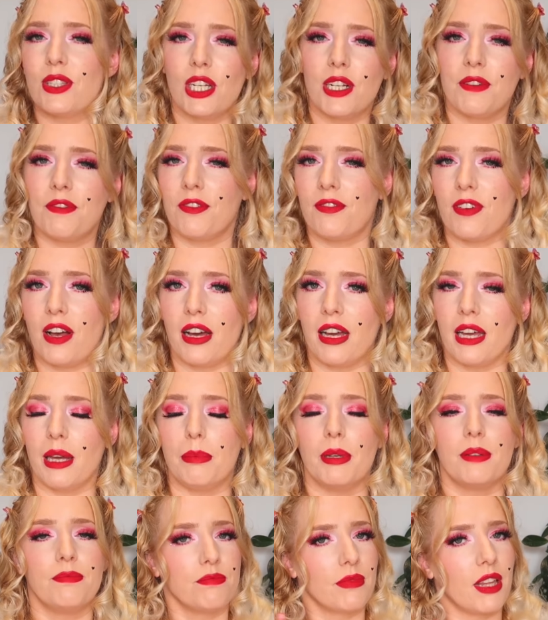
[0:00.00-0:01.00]
sort of a
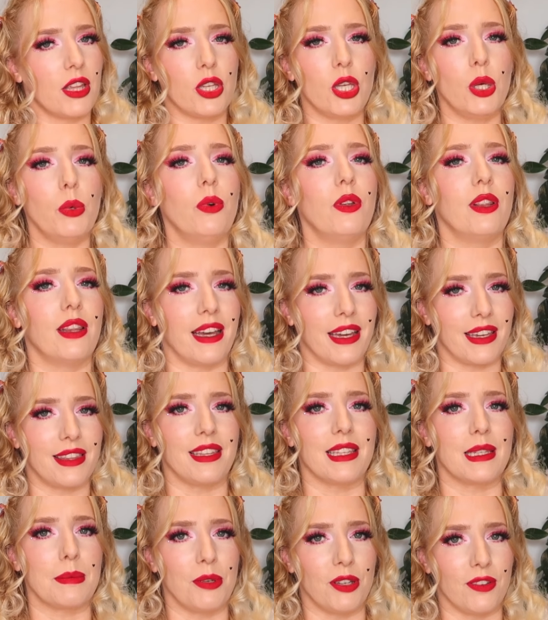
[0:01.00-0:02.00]
vibe, you will like
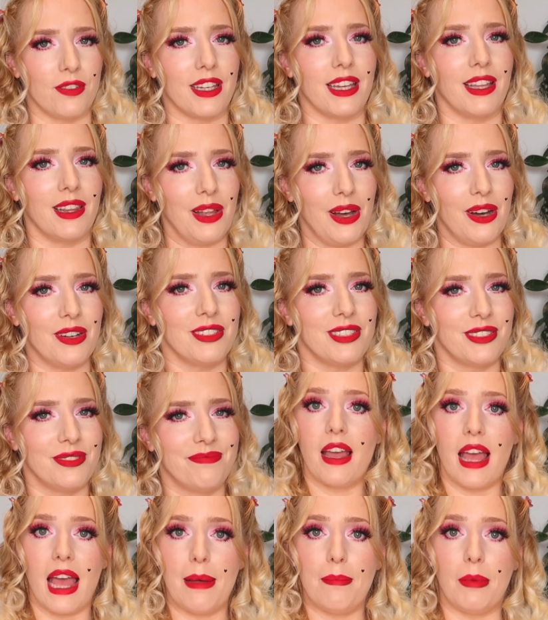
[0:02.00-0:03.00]
this movie a lot.
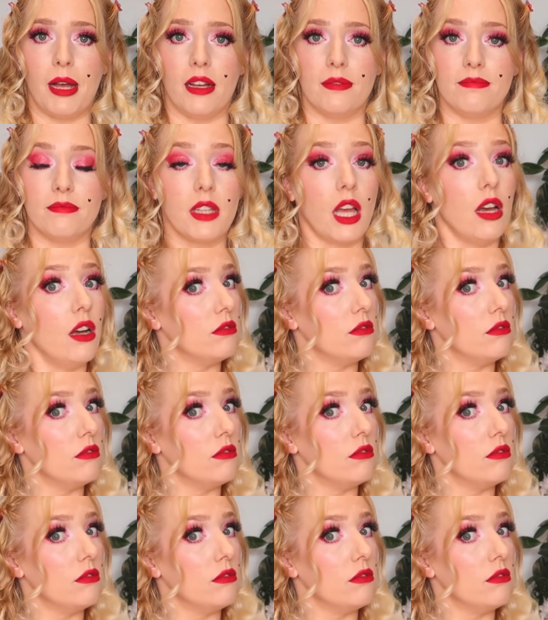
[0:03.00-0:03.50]
Emma.